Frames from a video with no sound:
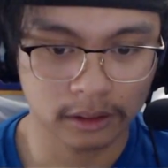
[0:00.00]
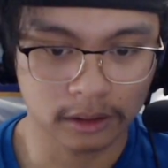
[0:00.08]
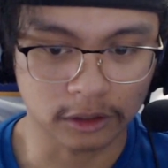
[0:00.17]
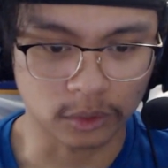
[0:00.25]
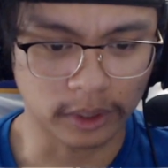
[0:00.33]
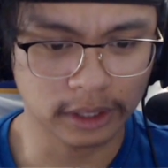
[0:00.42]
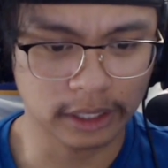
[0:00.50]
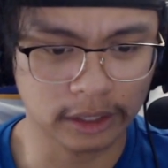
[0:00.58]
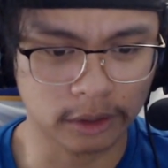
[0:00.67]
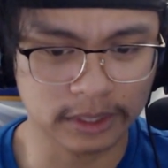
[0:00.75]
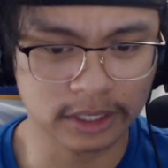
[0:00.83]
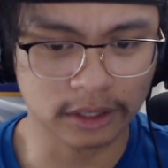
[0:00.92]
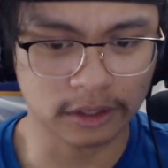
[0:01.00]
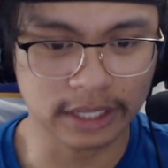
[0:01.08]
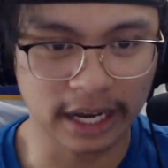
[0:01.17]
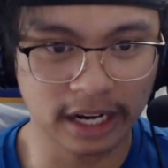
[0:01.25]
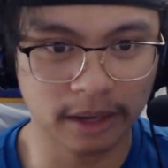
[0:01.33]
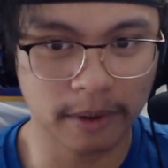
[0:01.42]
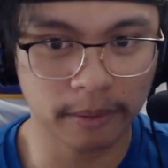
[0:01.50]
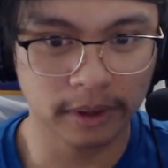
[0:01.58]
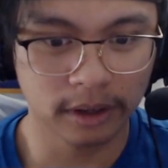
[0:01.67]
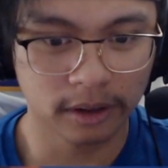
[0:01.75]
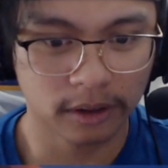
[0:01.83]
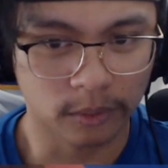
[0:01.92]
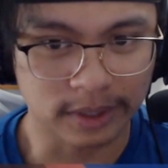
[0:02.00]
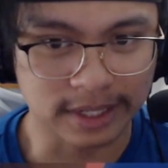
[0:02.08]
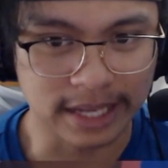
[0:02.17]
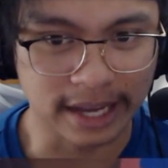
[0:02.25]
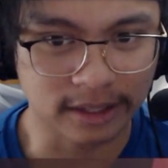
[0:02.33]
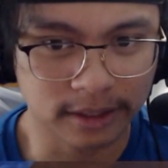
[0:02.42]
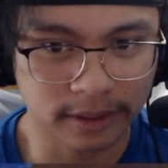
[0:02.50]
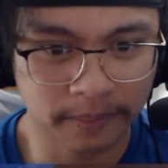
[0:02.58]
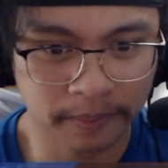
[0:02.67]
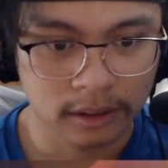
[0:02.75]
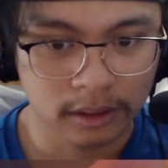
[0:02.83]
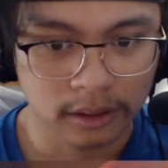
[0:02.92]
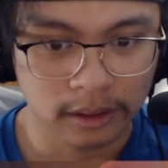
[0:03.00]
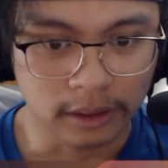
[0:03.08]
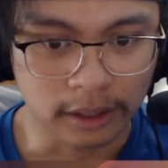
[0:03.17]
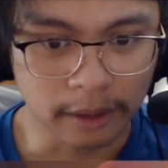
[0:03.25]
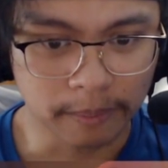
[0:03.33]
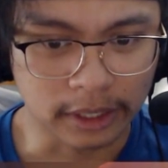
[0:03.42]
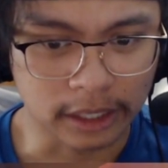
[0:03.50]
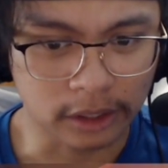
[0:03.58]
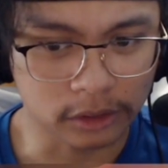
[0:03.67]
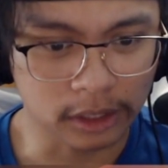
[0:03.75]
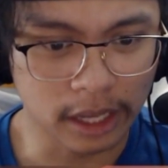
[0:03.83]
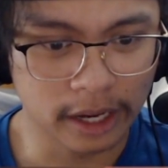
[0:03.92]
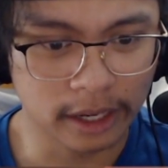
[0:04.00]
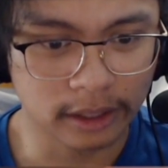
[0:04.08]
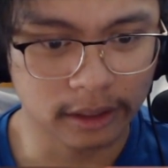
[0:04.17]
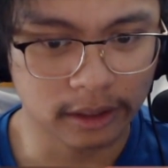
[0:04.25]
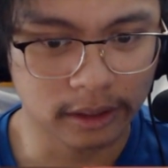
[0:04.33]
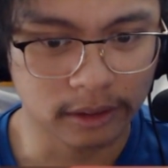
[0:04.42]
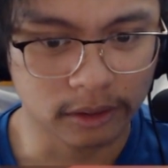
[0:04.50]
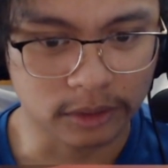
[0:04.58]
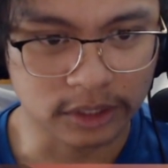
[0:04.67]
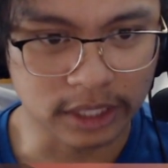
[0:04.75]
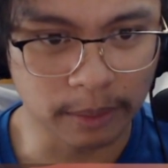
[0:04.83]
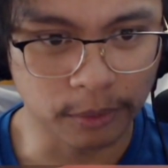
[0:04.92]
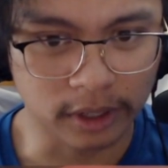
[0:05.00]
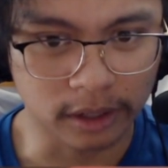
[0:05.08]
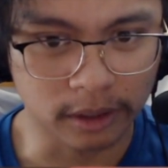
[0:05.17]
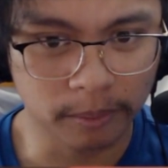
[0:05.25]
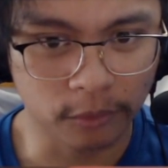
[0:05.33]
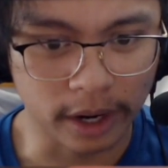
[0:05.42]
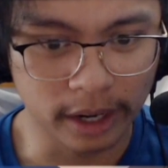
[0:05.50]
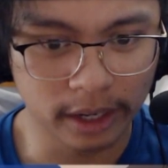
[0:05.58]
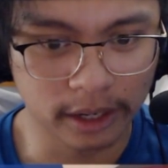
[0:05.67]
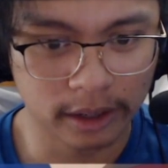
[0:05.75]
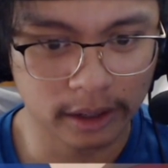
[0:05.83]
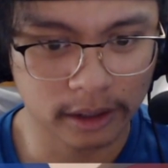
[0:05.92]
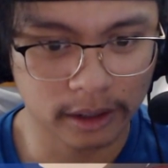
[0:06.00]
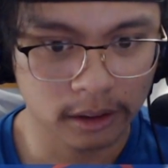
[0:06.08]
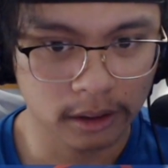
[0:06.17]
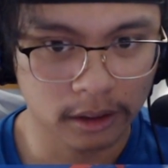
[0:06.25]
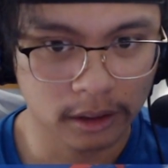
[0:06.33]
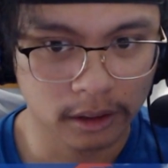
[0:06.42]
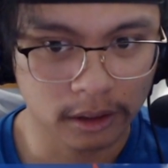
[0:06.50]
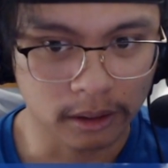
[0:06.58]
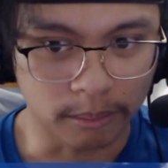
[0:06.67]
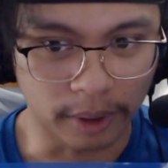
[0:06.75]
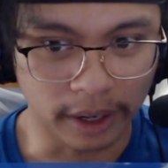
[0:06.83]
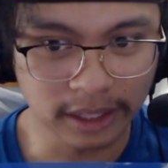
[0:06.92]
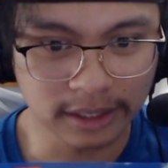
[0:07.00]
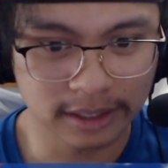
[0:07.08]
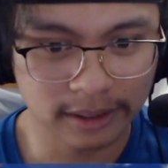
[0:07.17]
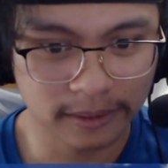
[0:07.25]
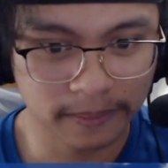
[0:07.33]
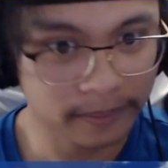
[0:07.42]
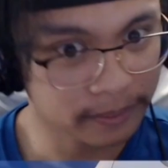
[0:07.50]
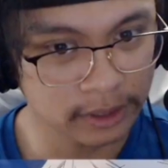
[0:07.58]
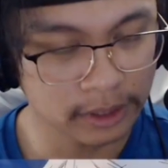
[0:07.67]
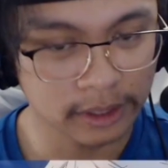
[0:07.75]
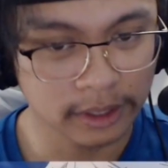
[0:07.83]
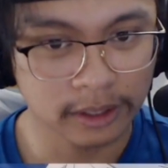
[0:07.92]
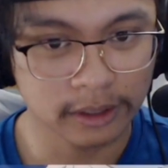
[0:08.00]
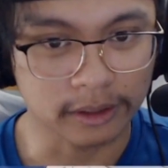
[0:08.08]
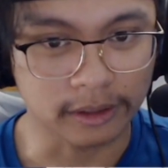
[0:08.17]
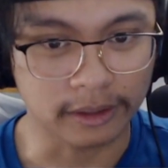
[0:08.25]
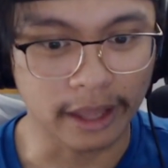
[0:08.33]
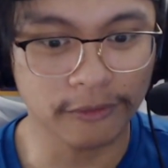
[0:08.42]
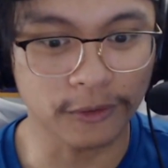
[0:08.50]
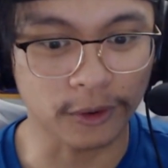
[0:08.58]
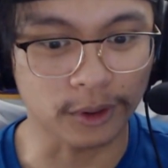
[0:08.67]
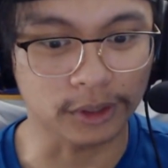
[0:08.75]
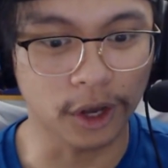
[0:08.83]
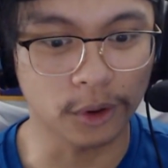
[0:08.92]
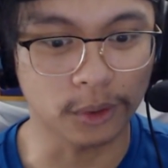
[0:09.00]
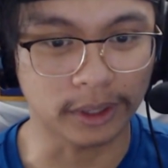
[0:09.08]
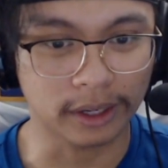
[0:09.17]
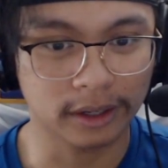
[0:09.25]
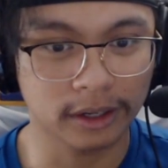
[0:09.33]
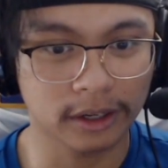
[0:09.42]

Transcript: There's one thing you're misunderstanding about me. What's that? Yep, he killed a lot. Separated him, right? But never alone.